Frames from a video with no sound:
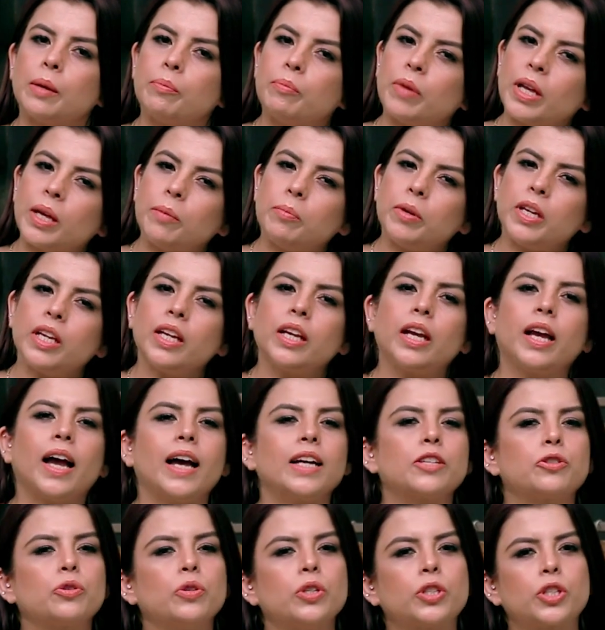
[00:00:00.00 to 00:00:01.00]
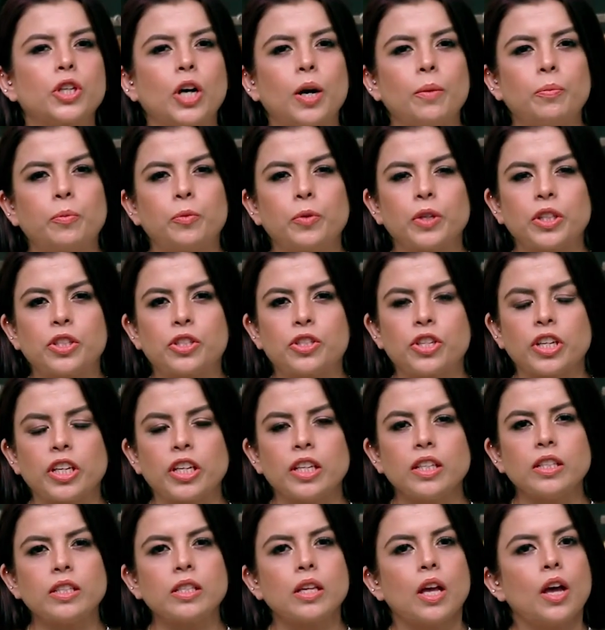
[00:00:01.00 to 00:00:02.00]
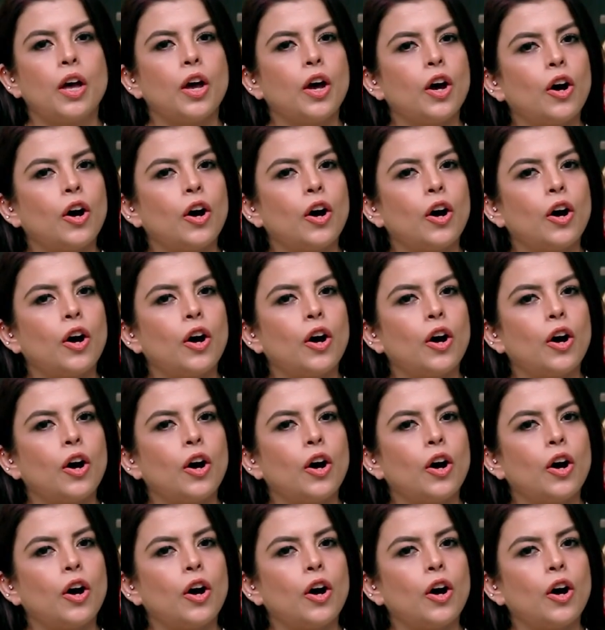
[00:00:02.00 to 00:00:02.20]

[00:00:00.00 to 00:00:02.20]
Maybe casual top with jeans,